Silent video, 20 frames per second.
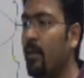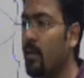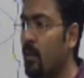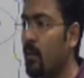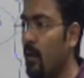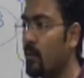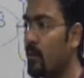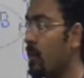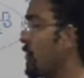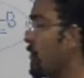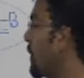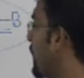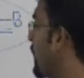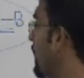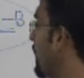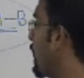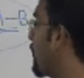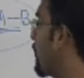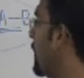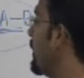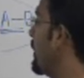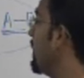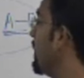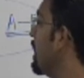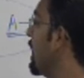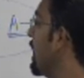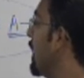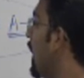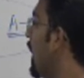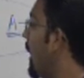other liquid.
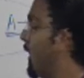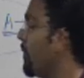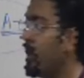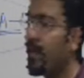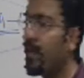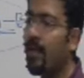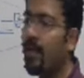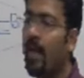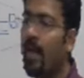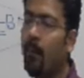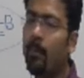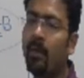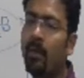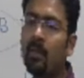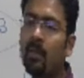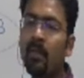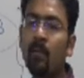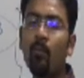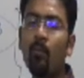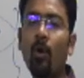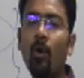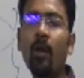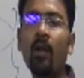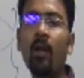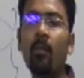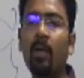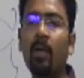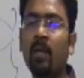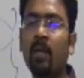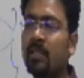How it can happen? Their molecular
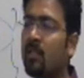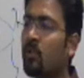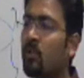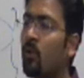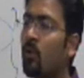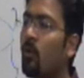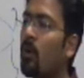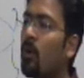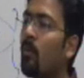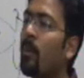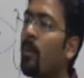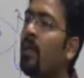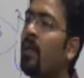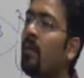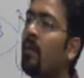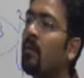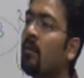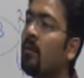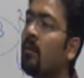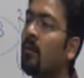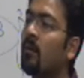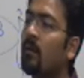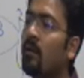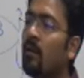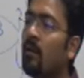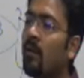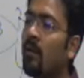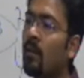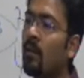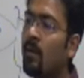masses should not be
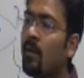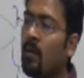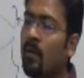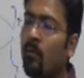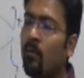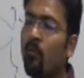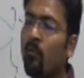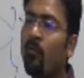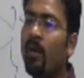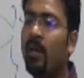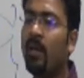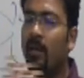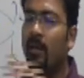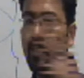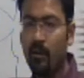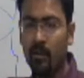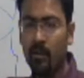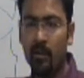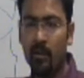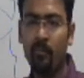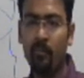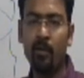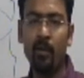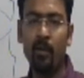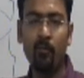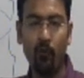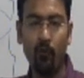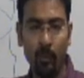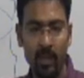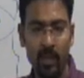very different
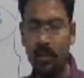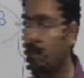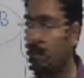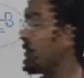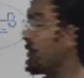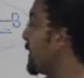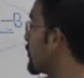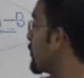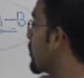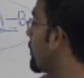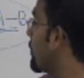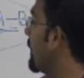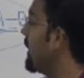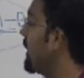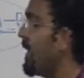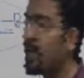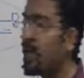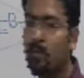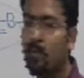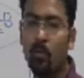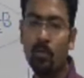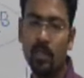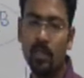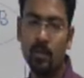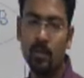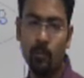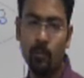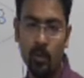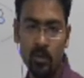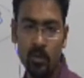from each other. They should be as close as
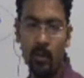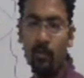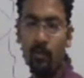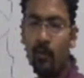possible. For